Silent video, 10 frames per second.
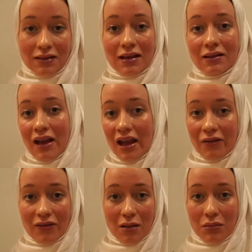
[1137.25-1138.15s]
then take
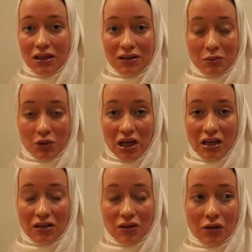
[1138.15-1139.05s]
5 minutes
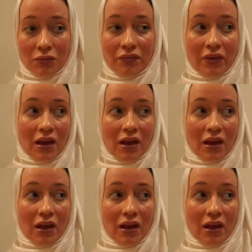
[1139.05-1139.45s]
break, you know,